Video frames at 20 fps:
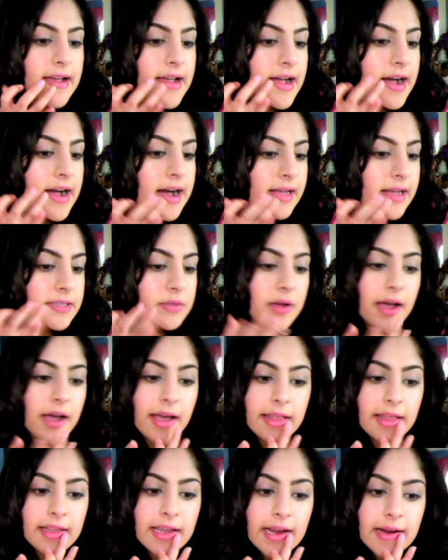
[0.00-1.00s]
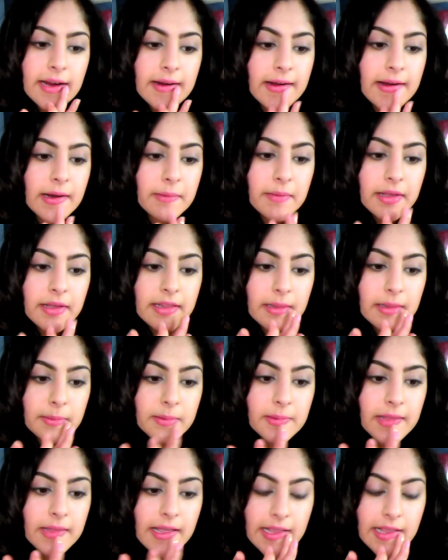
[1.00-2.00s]
I'll also highlight around my lips
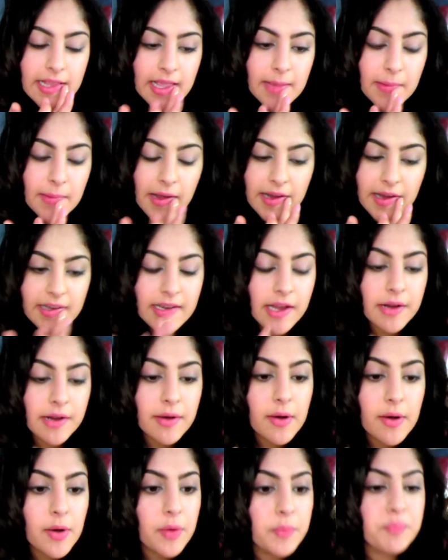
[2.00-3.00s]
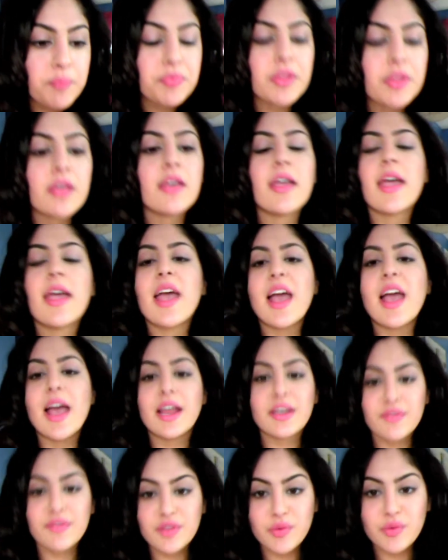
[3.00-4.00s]
with that same eyeshadow.
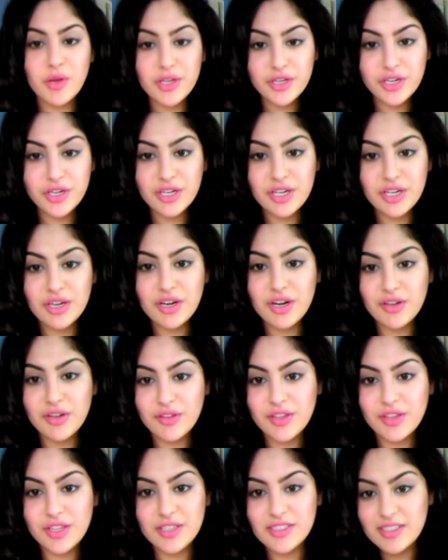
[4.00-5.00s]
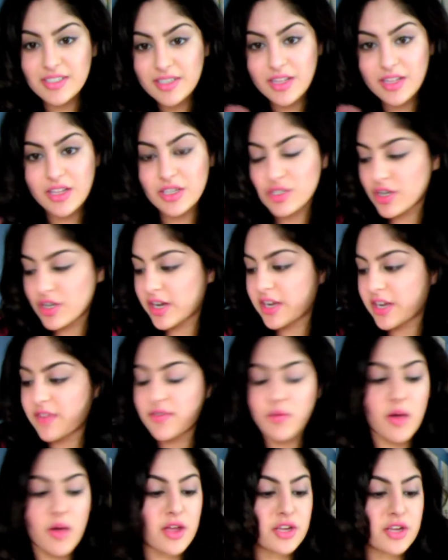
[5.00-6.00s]
And if you want your, this is a little trick, if
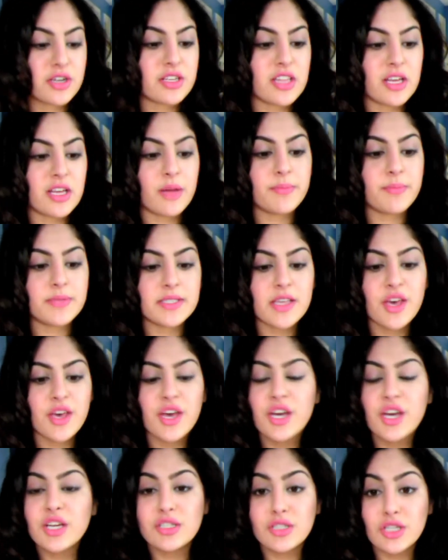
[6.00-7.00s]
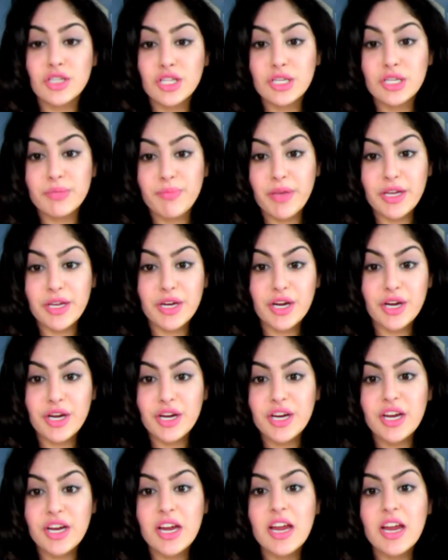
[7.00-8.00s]
you want your lips to look
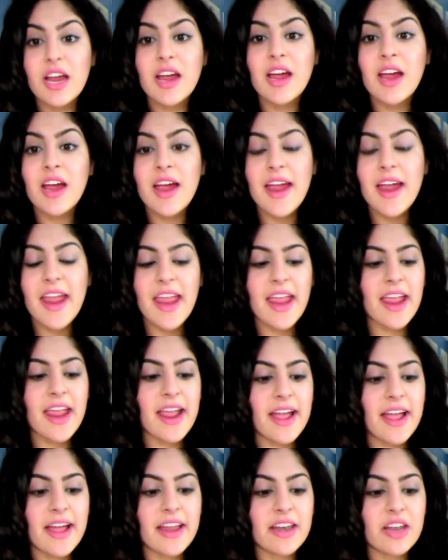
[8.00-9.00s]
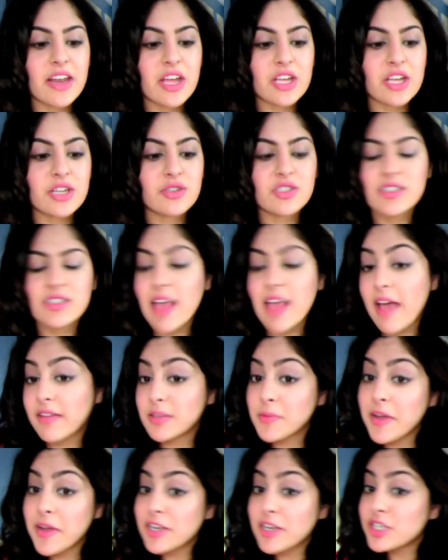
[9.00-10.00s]
bigger, and you just have
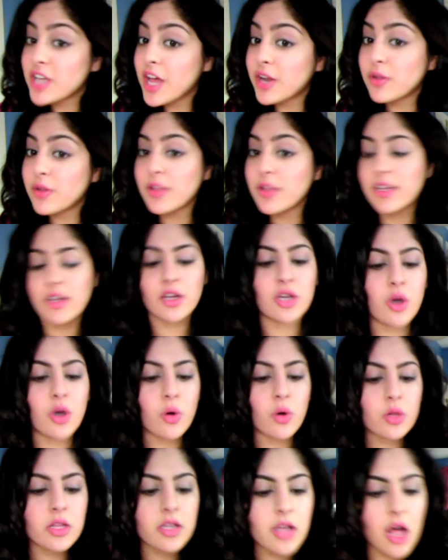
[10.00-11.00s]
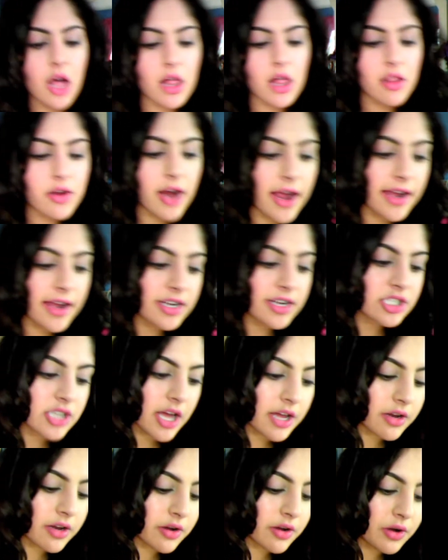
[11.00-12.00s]
some eyeshadow, like a golden color
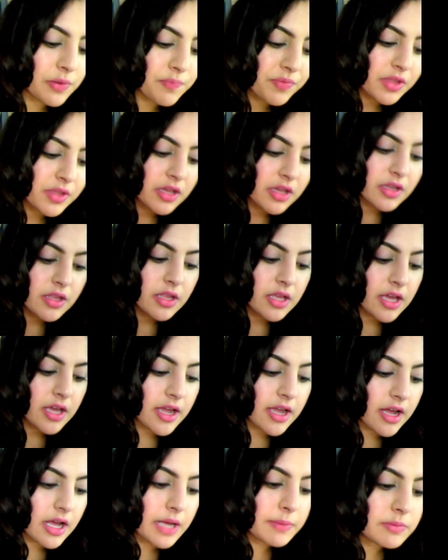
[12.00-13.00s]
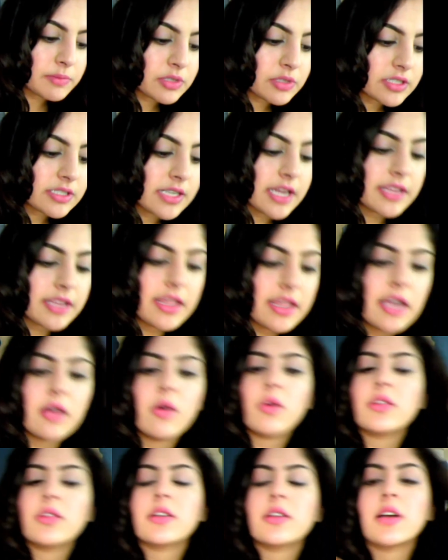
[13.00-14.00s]
eyeshadow, just take that
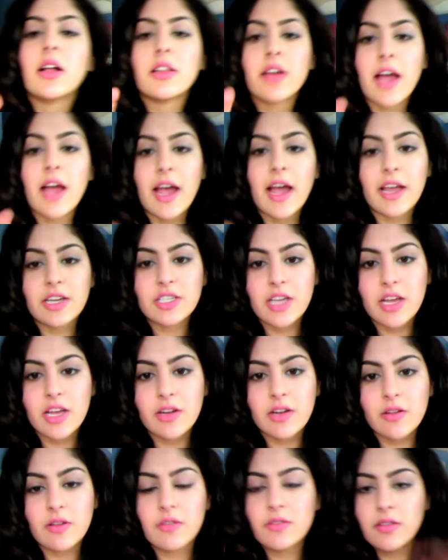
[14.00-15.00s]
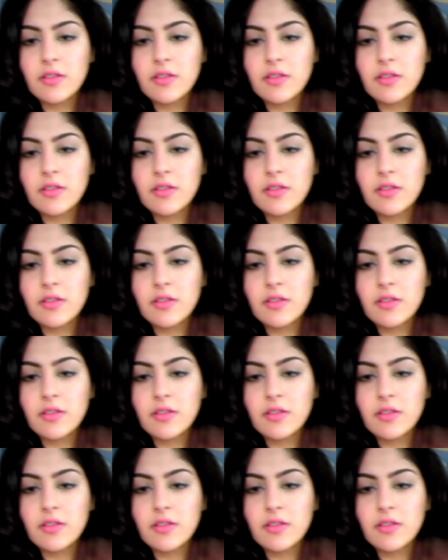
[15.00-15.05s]
golden color eyeshadow,